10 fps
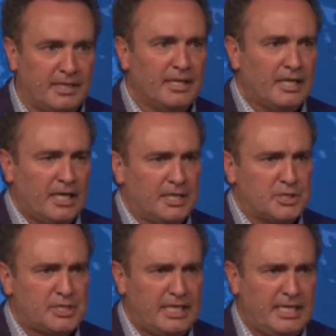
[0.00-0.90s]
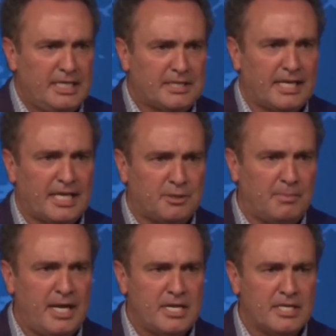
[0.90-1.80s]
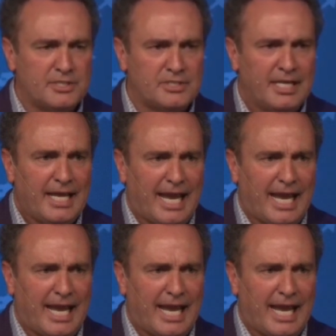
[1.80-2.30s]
it is He that hath made us,